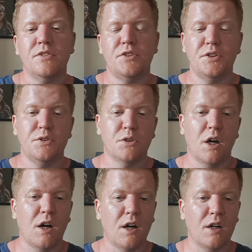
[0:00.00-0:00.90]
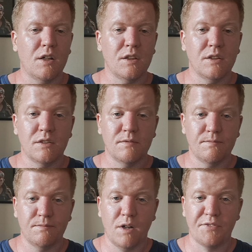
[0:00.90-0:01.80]
to all
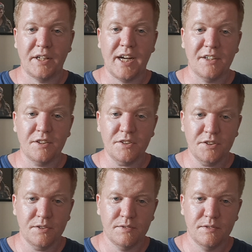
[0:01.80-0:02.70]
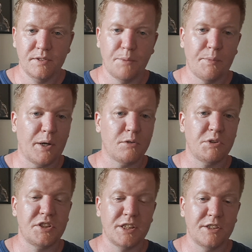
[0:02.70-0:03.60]
of the characters, no matter
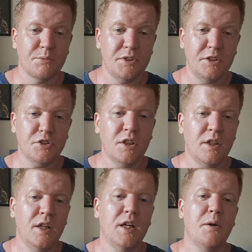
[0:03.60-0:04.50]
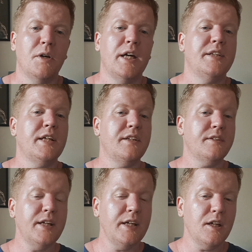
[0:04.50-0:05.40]
which system you use. In
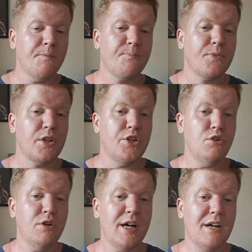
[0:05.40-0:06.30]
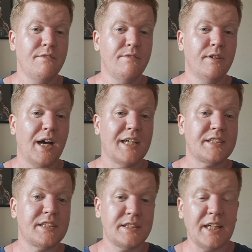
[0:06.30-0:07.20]
D&D, you have a
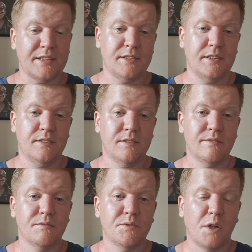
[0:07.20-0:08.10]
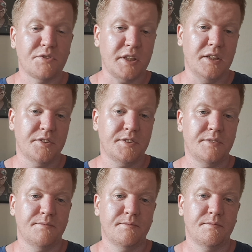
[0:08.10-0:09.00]
set of skills.
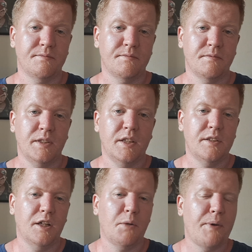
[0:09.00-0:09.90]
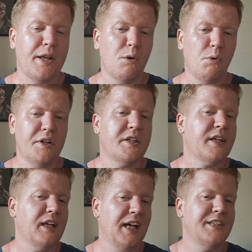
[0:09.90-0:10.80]
Now, depending on which
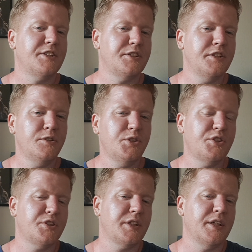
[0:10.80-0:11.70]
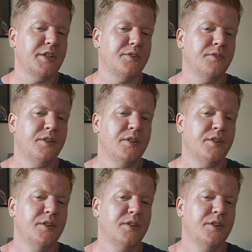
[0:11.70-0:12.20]
class you use and